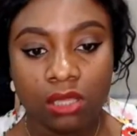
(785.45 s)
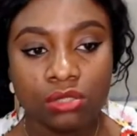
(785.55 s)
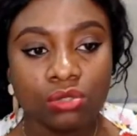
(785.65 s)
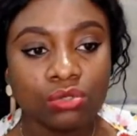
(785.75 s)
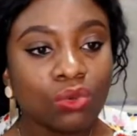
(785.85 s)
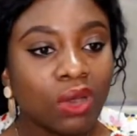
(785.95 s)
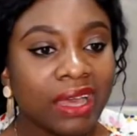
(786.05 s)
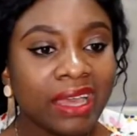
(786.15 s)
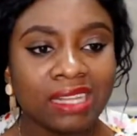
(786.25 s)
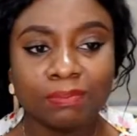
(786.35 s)
So don't go
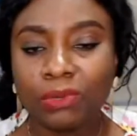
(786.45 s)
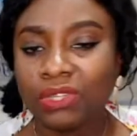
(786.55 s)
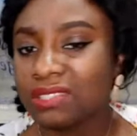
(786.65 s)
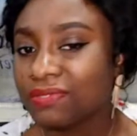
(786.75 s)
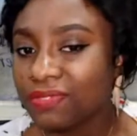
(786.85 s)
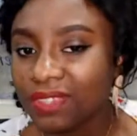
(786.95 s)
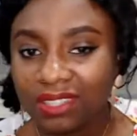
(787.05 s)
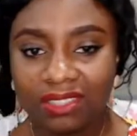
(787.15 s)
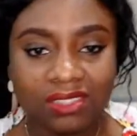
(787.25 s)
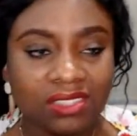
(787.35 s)
ahead pointing
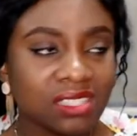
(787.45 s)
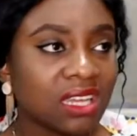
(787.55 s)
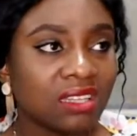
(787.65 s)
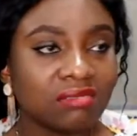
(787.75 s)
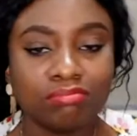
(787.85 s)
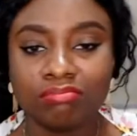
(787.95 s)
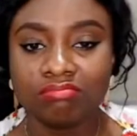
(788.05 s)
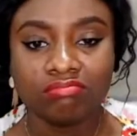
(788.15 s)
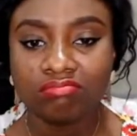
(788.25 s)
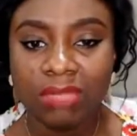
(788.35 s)
fingers and
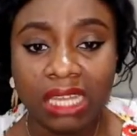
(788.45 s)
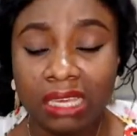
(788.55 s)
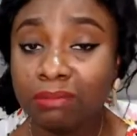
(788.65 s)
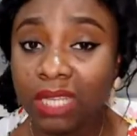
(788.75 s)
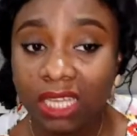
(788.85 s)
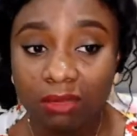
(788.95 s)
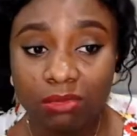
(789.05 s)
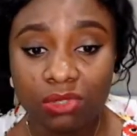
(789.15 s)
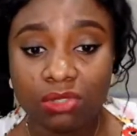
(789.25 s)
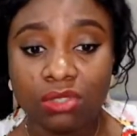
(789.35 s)
laying
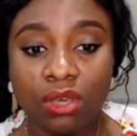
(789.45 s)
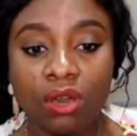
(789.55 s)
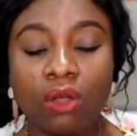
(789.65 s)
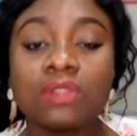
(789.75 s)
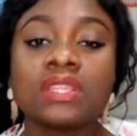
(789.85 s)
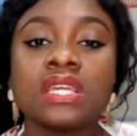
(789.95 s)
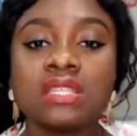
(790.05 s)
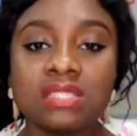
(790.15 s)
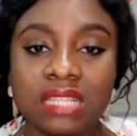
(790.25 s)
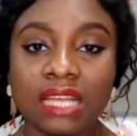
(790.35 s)
blames on
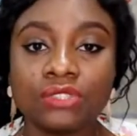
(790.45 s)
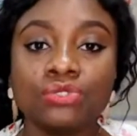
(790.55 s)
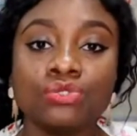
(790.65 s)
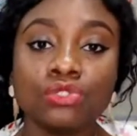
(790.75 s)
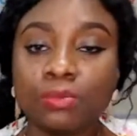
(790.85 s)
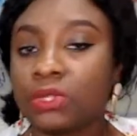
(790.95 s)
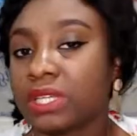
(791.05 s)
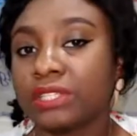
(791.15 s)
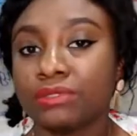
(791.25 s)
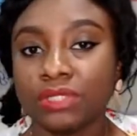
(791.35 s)
things that you
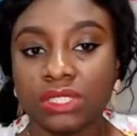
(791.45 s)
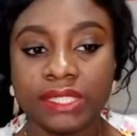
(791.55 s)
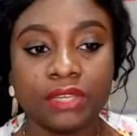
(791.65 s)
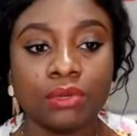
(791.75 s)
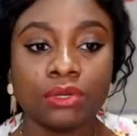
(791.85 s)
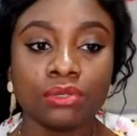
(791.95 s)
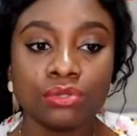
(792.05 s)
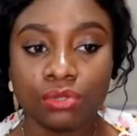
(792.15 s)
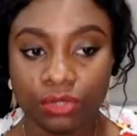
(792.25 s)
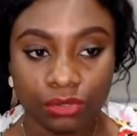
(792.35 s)
both agreed that you're
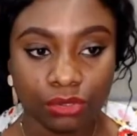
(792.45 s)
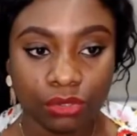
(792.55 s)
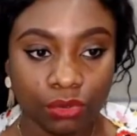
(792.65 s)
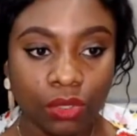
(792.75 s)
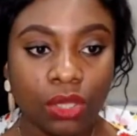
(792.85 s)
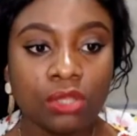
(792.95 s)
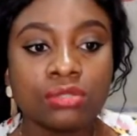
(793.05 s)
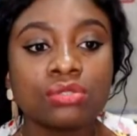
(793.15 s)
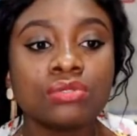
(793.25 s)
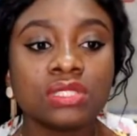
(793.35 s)
going to undergo.
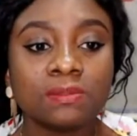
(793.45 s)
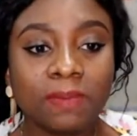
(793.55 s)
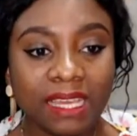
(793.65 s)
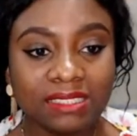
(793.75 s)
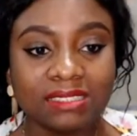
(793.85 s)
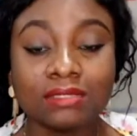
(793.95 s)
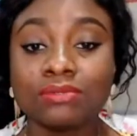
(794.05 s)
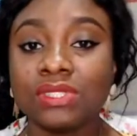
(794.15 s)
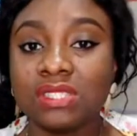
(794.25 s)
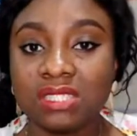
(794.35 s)
So respect the
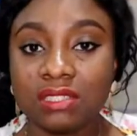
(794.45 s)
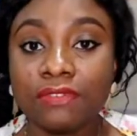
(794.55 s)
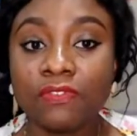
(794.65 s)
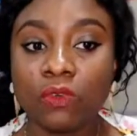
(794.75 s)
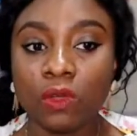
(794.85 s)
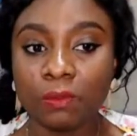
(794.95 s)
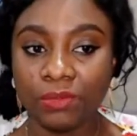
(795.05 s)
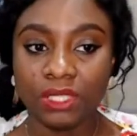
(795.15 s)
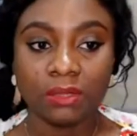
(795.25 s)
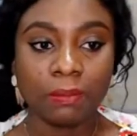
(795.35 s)
reason for
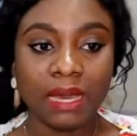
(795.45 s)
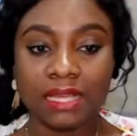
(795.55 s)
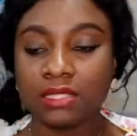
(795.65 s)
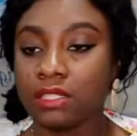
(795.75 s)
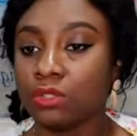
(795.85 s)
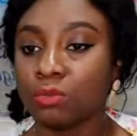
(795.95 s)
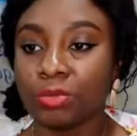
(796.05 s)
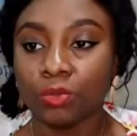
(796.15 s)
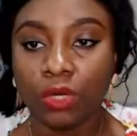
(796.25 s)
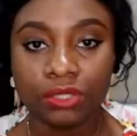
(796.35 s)
being apart. It
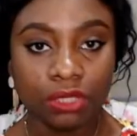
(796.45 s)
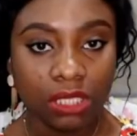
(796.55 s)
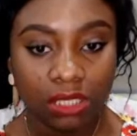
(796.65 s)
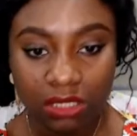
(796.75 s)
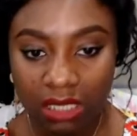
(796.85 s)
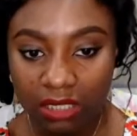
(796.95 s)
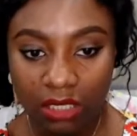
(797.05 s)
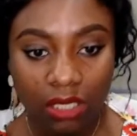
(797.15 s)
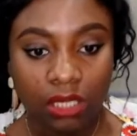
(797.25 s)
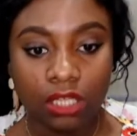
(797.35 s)
could be work related,
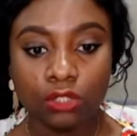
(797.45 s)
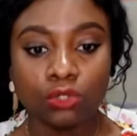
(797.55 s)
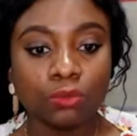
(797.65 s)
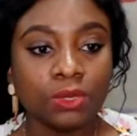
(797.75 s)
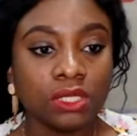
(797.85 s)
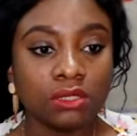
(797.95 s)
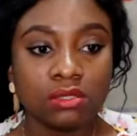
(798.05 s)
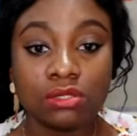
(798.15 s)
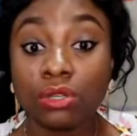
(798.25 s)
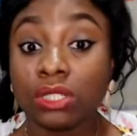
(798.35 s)
it could be
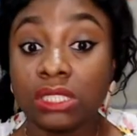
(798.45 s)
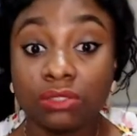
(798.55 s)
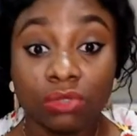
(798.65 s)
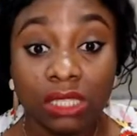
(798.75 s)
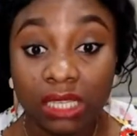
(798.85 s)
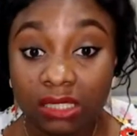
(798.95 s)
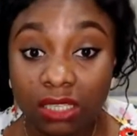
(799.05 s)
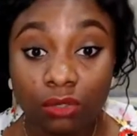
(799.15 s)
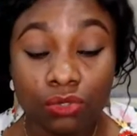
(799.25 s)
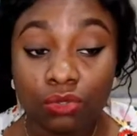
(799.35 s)
studies
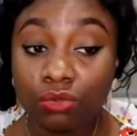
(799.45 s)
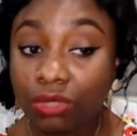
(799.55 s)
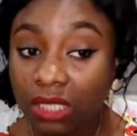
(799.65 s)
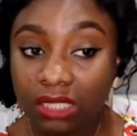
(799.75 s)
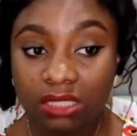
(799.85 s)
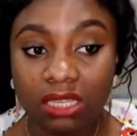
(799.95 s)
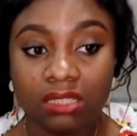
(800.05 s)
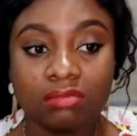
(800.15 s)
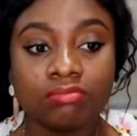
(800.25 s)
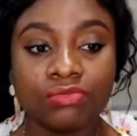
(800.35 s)
related or school
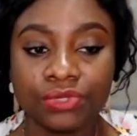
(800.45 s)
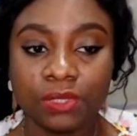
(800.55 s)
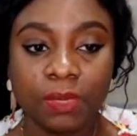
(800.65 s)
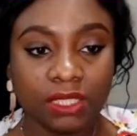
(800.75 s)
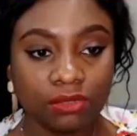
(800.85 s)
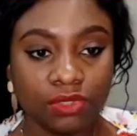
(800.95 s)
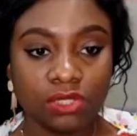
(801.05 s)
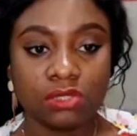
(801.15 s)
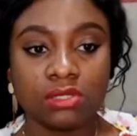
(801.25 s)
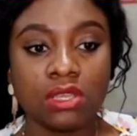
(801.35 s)
related. Respect the
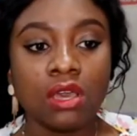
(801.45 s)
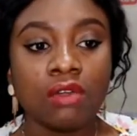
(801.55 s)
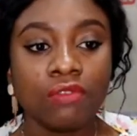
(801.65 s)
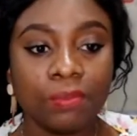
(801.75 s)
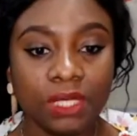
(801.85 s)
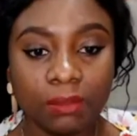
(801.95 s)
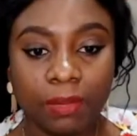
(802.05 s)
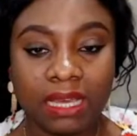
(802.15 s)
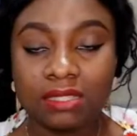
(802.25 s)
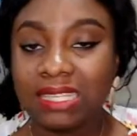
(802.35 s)
reasons for being
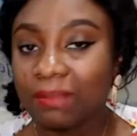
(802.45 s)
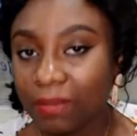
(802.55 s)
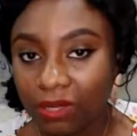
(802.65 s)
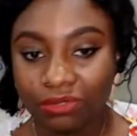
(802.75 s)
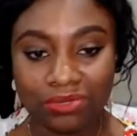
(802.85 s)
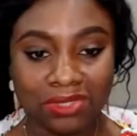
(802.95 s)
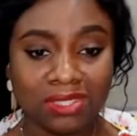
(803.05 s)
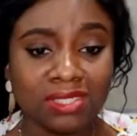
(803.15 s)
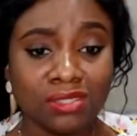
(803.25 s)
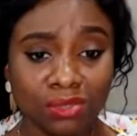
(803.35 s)
apart. Set
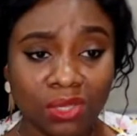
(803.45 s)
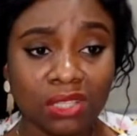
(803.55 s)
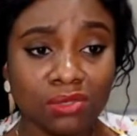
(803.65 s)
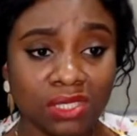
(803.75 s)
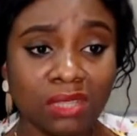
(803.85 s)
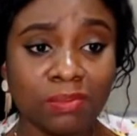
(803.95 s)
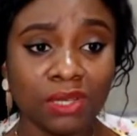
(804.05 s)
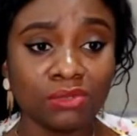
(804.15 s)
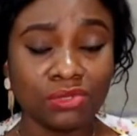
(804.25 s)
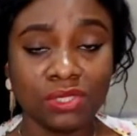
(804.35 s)
boundaries. It's okay to set
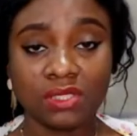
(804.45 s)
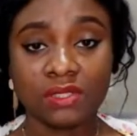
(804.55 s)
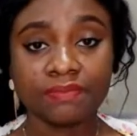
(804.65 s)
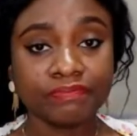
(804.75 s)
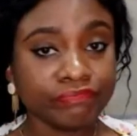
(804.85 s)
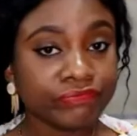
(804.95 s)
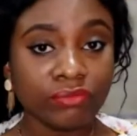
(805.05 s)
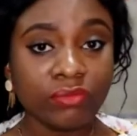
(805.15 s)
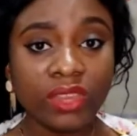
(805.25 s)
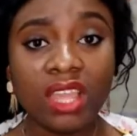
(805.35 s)
boundaries.
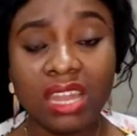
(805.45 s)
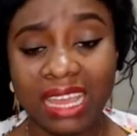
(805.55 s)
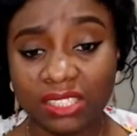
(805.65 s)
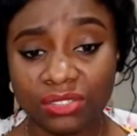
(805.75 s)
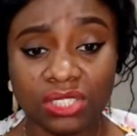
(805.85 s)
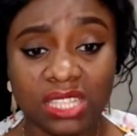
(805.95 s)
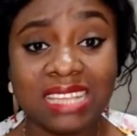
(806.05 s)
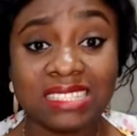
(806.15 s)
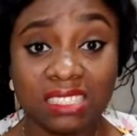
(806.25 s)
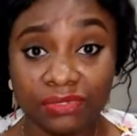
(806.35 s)
Like,
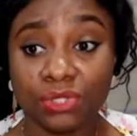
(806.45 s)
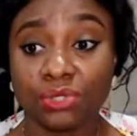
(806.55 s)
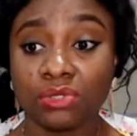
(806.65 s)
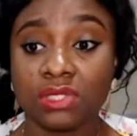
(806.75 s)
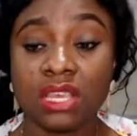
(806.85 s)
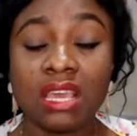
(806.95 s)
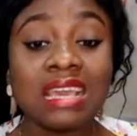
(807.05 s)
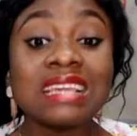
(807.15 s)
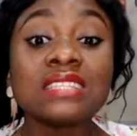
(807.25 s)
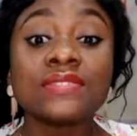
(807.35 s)
seriously, as individuals,
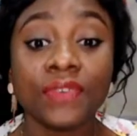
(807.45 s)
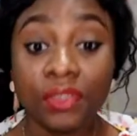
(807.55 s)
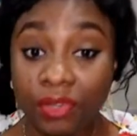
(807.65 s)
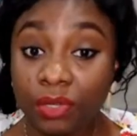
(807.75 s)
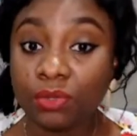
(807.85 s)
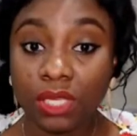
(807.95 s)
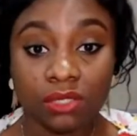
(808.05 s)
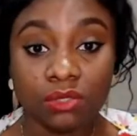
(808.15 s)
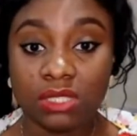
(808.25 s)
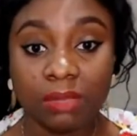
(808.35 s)
it's very
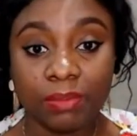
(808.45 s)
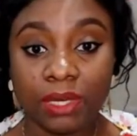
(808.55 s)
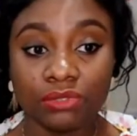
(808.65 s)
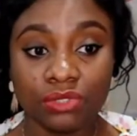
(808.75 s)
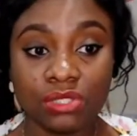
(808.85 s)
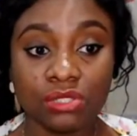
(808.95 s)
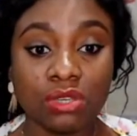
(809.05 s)
okay to set boundaries.